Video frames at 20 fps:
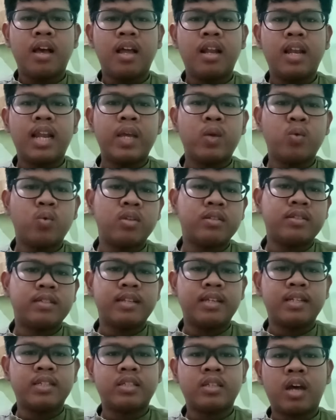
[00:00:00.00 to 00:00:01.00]
Language
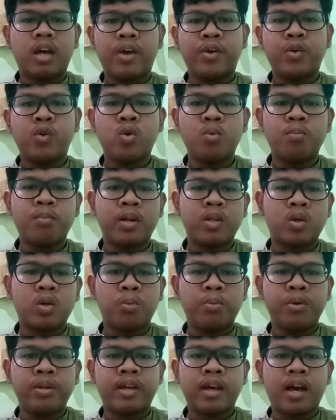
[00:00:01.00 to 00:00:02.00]
is a human
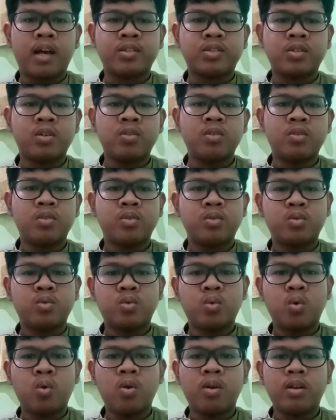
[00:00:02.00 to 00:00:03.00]
communication
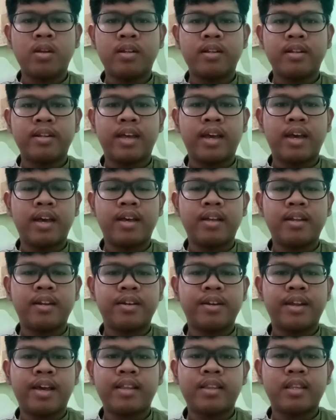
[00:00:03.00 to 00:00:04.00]
tool that
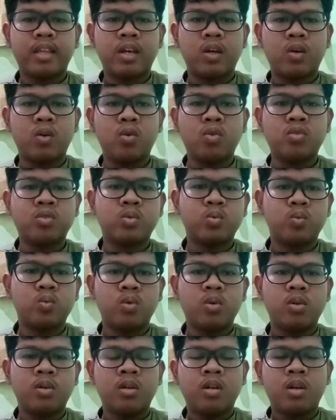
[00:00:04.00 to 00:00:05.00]
includes
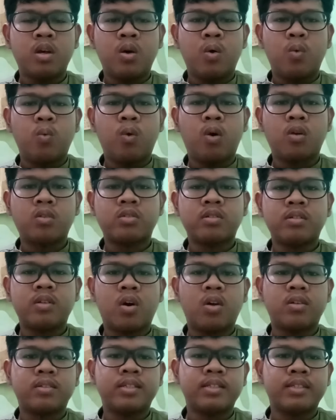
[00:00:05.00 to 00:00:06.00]
words
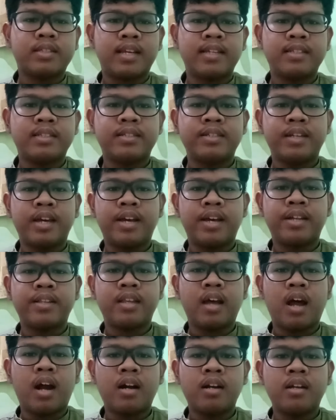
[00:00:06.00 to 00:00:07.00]
or sentences
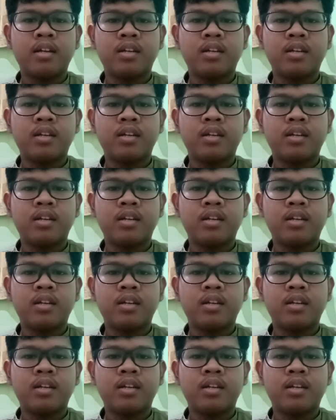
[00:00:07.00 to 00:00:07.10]
that are